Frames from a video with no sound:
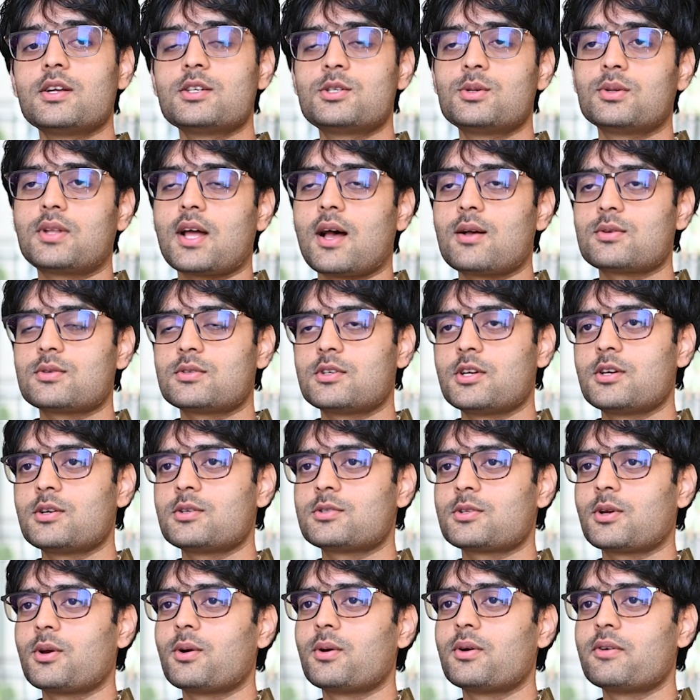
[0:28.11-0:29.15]
2,000
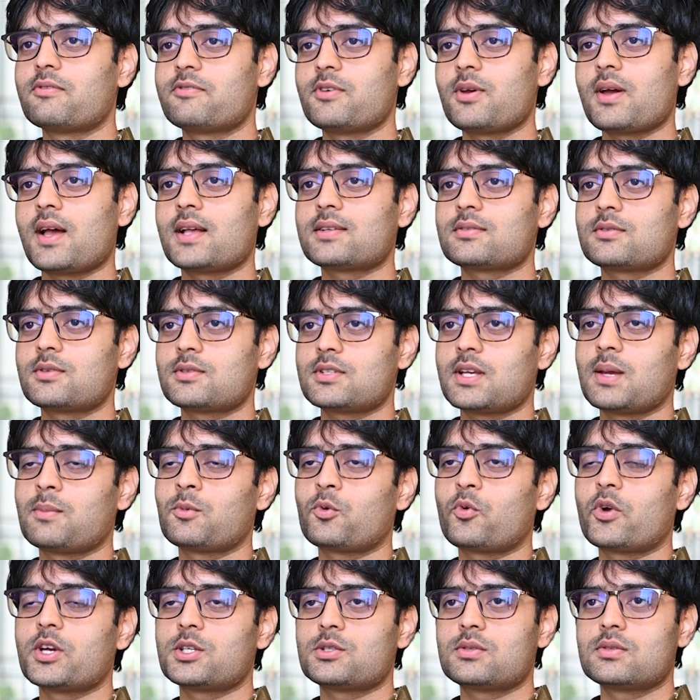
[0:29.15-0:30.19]
years ago, if you asked the same
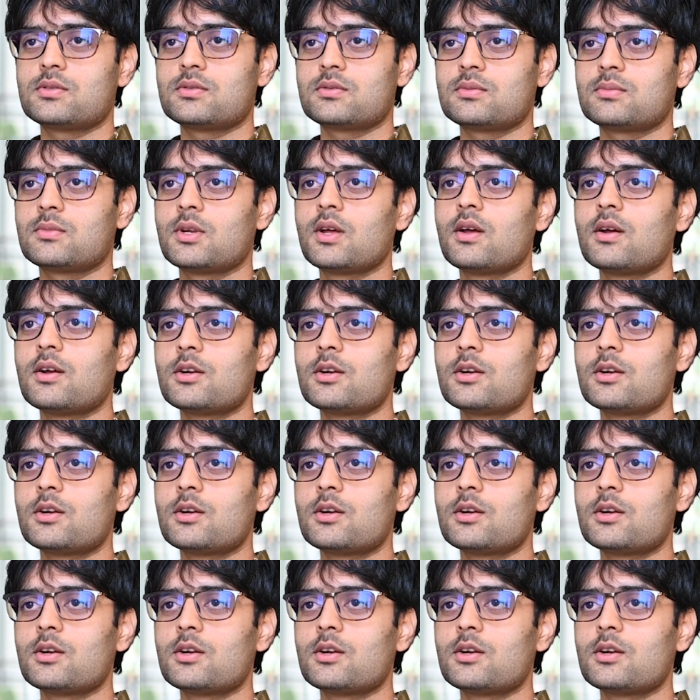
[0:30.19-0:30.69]
question